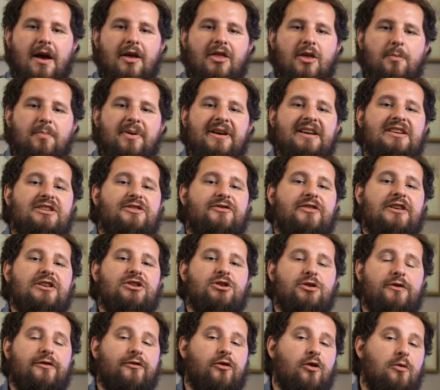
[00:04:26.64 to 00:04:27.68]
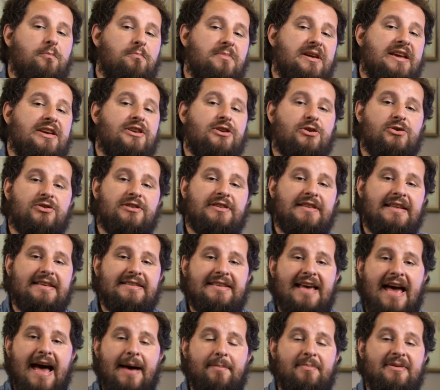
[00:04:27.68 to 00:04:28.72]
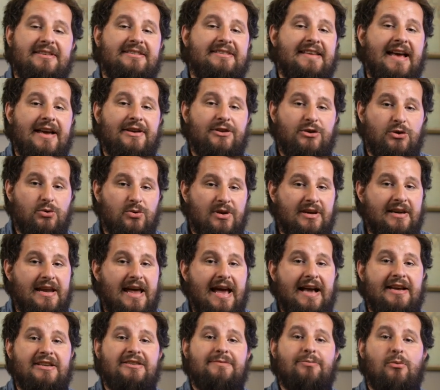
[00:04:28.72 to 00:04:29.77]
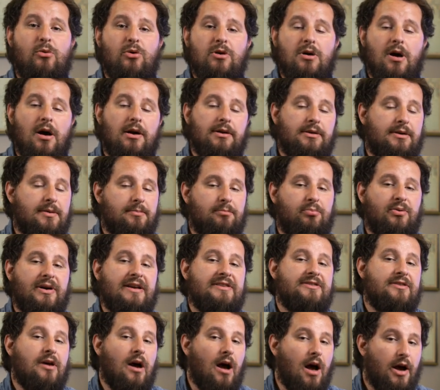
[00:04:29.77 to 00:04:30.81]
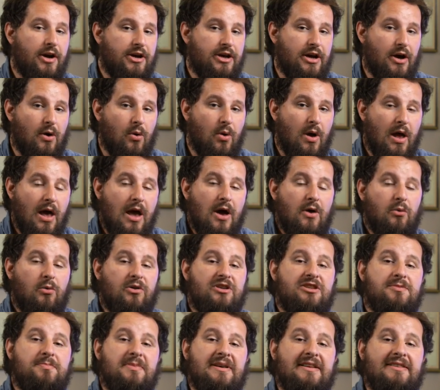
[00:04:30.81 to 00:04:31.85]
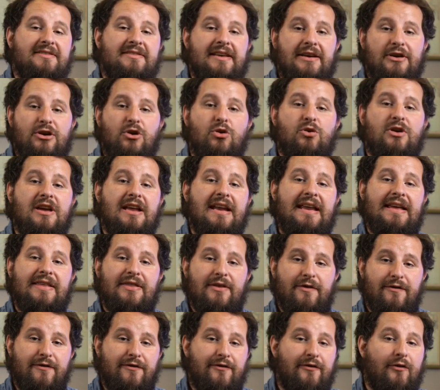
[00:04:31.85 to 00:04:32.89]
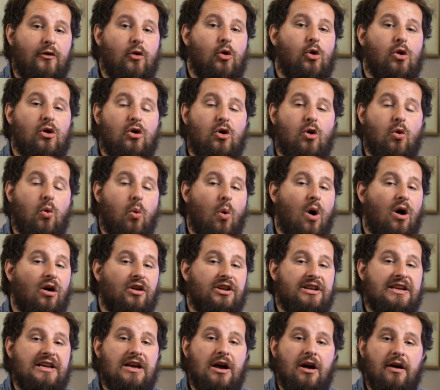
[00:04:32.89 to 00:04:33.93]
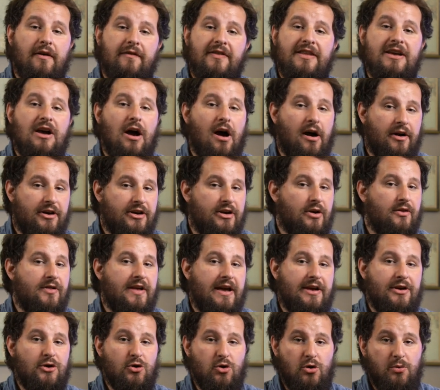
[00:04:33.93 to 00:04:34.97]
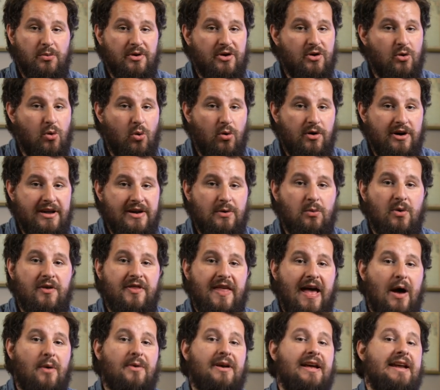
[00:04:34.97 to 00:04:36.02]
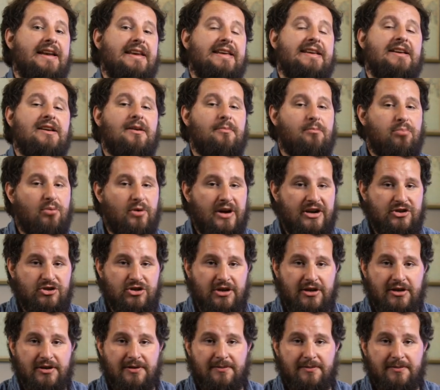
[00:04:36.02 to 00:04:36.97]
The biggest feature for me using this app is that you can export uncompressed audio, which means that you're getting the full quality of the audio that you're recording without any compression.